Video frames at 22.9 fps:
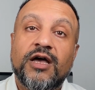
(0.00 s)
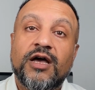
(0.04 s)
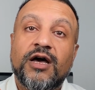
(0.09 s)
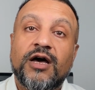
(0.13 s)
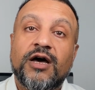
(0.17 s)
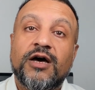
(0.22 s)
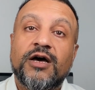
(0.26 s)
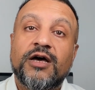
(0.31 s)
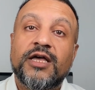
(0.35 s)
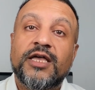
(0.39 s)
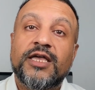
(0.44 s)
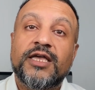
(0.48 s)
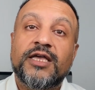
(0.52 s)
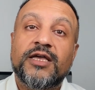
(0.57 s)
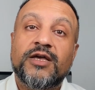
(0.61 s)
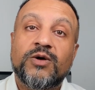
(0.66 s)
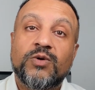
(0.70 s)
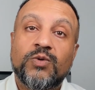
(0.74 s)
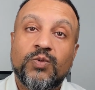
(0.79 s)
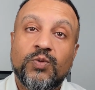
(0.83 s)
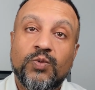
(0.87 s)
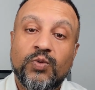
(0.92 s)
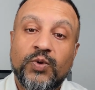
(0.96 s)
I
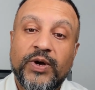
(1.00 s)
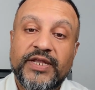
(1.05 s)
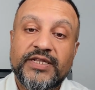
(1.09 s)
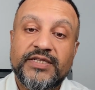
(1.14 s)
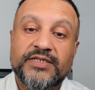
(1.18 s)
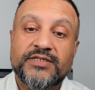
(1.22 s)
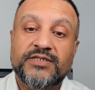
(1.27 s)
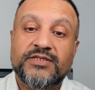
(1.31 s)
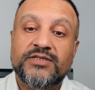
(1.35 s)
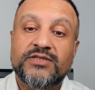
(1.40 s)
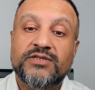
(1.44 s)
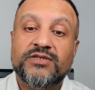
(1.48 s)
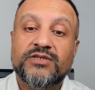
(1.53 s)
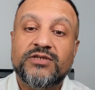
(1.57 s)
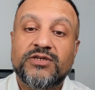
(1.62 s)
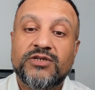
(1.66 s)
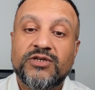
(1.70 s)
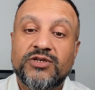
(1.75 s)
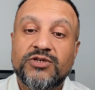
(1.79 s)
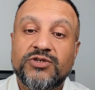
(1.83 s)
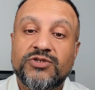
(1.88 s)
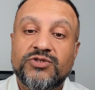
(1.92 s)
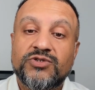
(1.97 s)
went
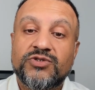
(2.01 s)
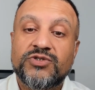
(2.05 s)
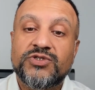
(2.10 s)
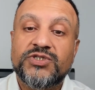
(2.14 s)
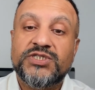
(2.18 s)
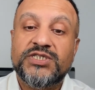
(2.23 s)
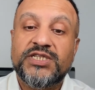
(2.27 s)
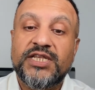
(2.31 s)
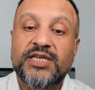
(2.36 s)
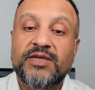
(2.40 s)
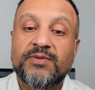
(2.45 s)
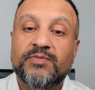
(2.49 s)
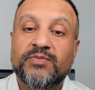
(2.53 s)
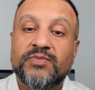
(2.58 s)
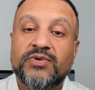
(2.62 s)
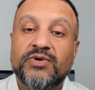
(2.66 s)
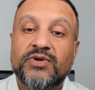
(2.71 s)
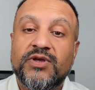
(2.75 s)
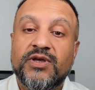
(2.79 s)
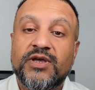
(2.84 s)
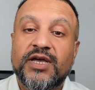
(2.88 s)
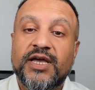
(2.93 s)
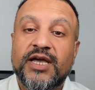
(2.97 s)
to sleep
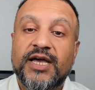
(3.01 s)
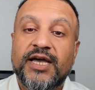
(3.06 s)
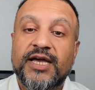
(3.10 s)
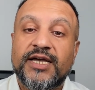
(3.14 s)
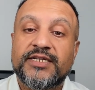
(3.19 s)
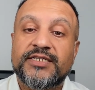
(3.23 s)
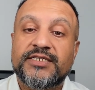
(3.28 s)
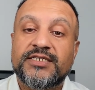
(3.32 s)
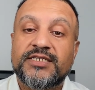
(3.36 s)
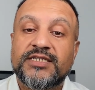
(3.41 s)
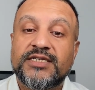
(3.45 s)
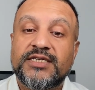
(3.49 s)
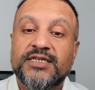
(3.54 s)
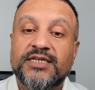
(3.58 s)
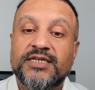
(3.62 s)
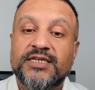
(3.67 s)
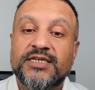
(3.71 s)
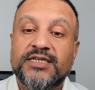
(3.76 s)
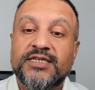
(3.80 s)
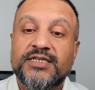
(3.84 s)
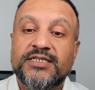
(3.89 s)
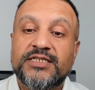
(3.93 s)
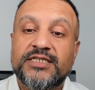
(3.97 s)
at
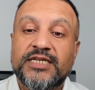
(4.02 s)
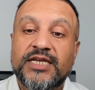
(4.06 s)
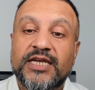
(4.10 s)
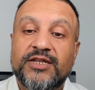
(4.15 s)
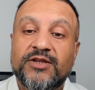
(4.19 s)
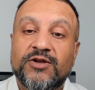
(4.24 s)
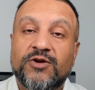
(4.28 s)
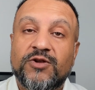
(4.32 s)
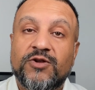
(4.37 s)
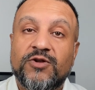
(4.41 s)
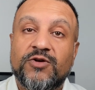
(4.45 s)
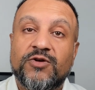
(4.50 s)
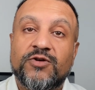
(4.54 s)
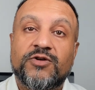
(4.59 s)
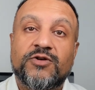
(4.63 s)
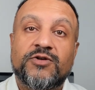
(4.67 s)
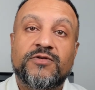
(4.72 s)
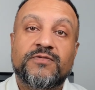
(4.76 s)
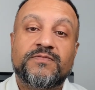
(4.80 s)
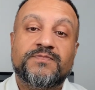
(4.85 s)
10 o'clock.